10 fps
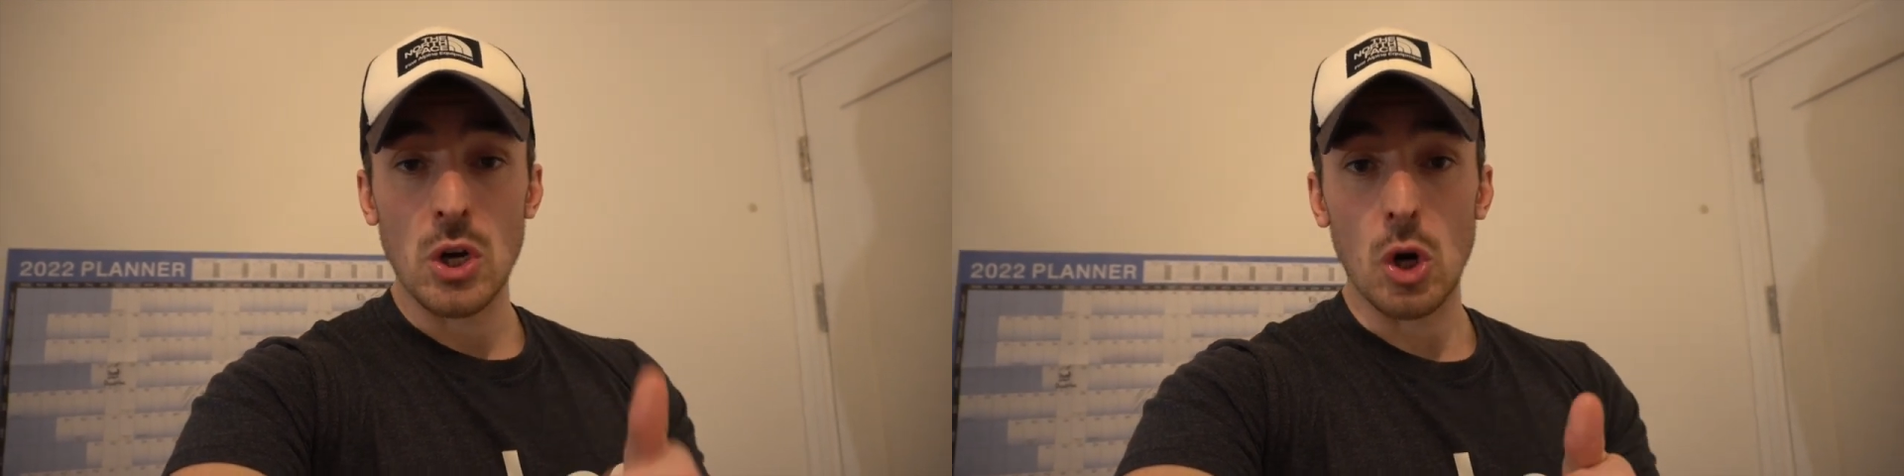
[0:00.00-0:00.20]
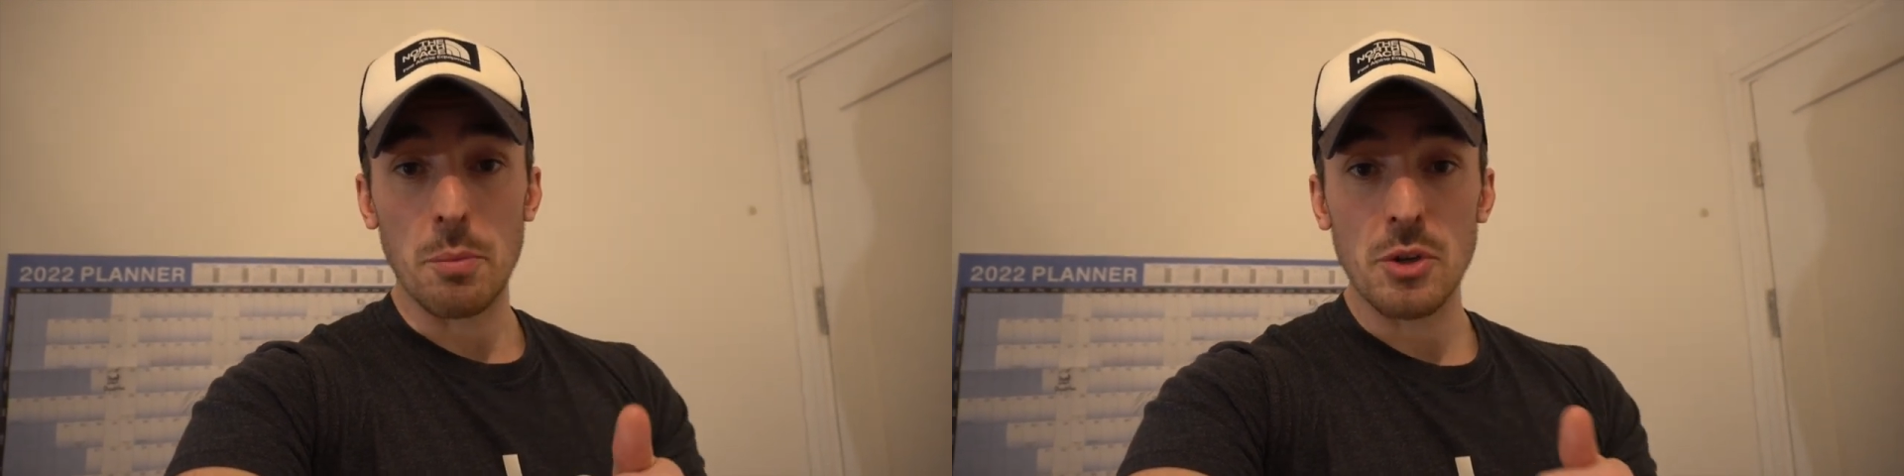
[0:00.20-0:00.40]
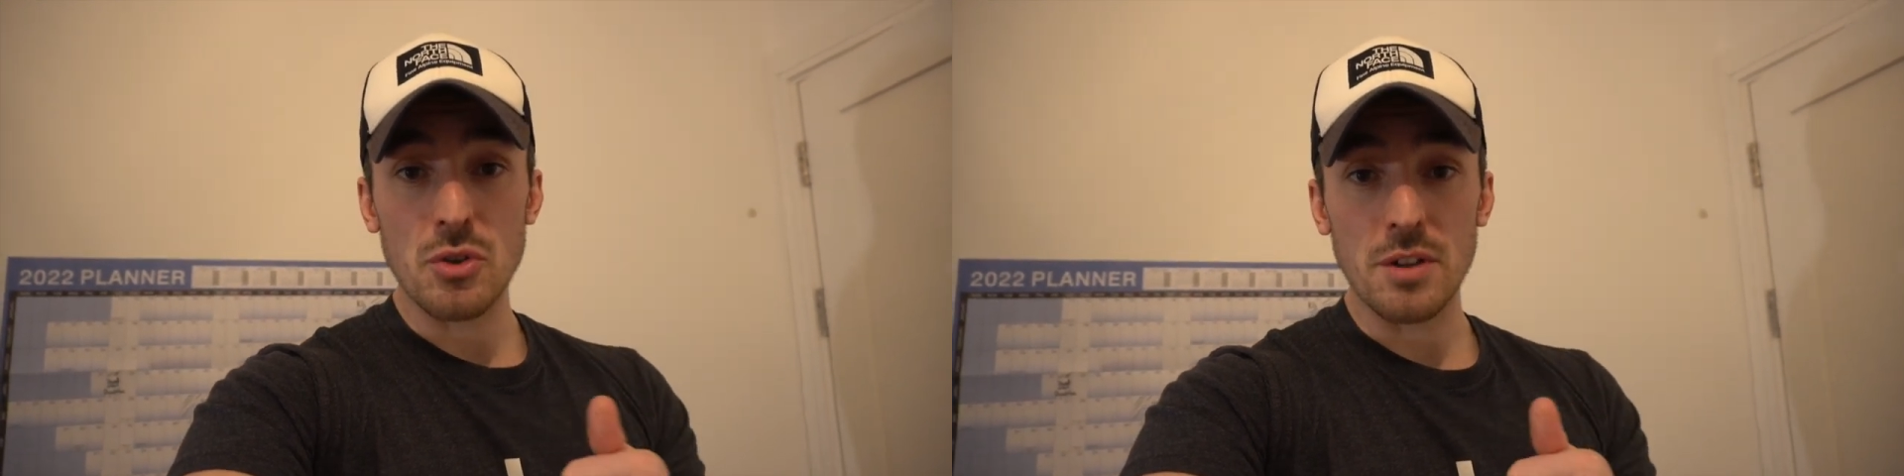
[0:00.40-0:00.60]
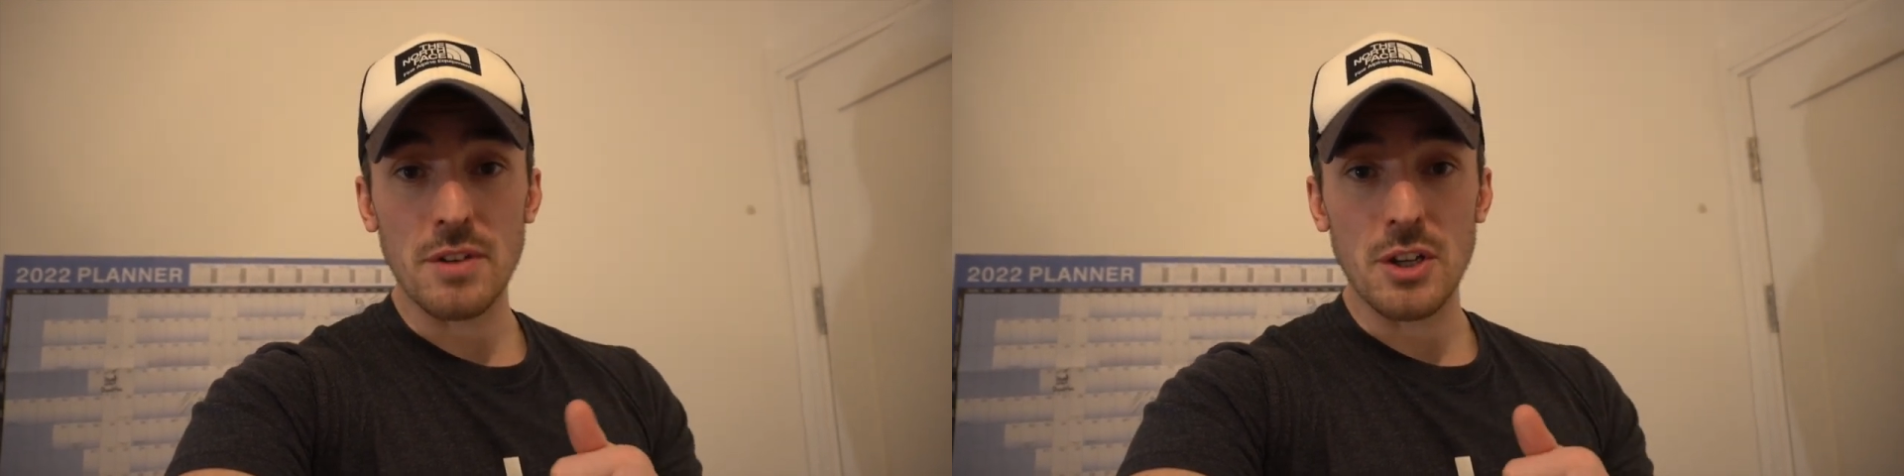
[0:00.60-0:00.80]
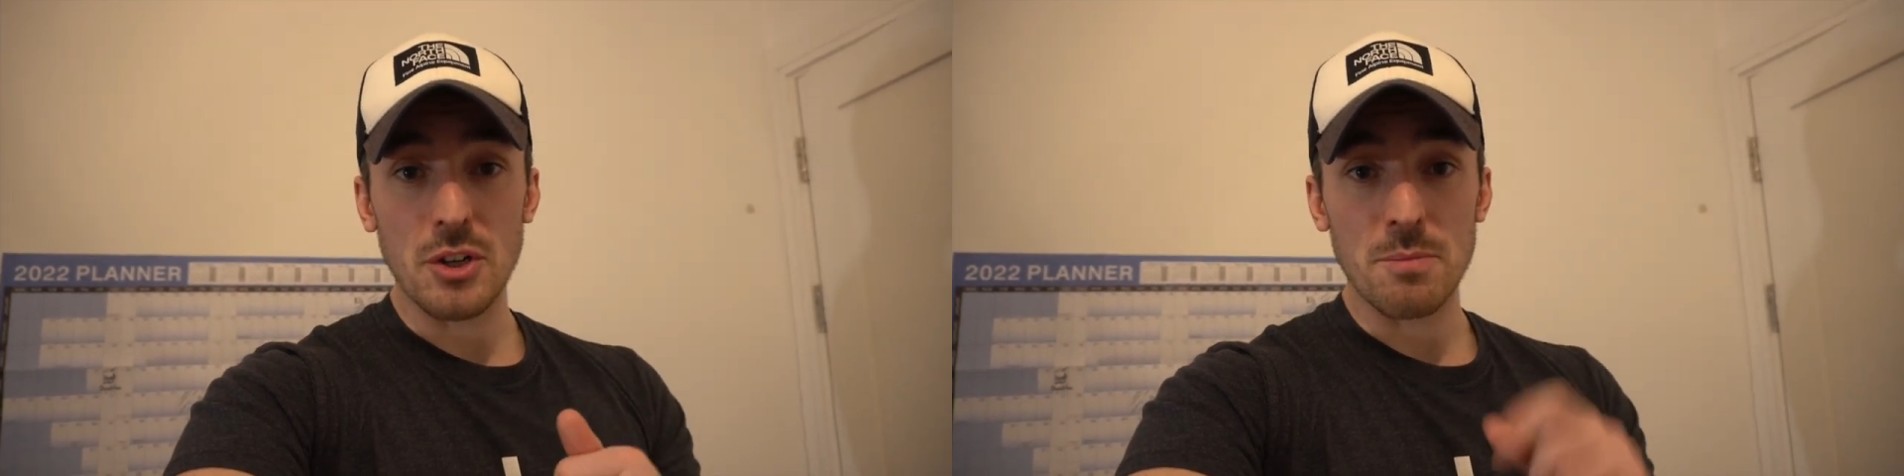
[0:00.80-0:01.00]
hope you enjoy the
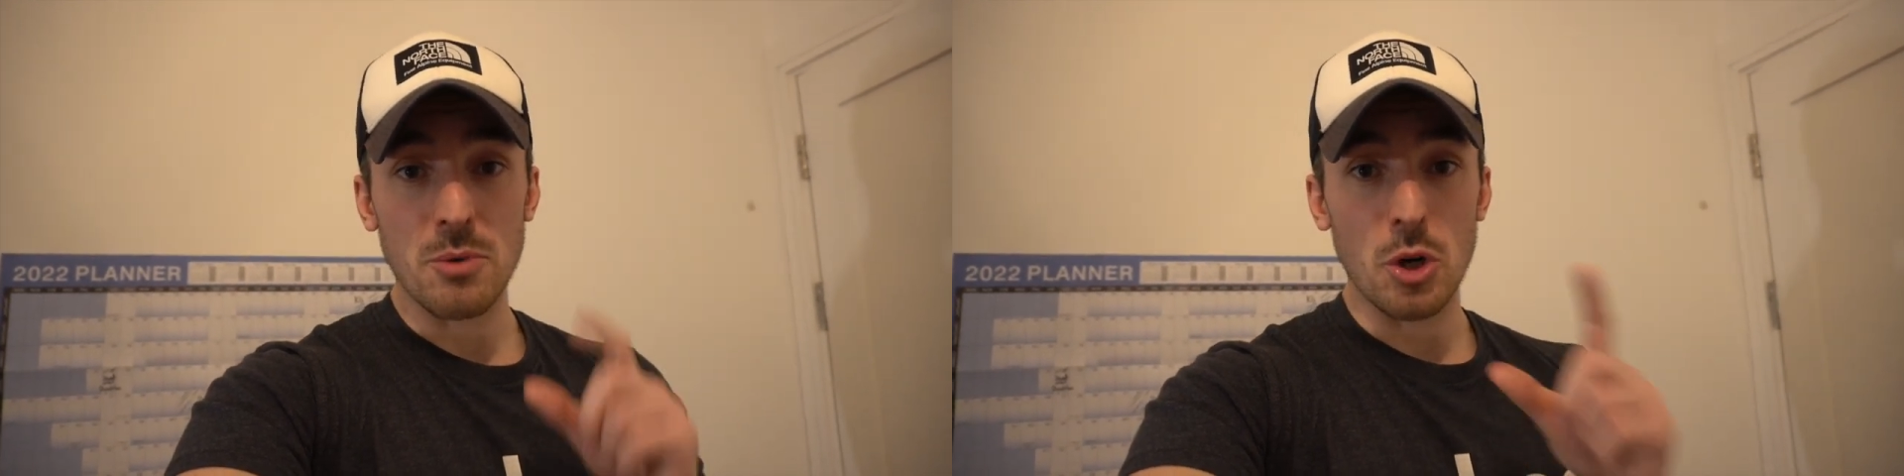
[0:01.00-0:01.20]
video.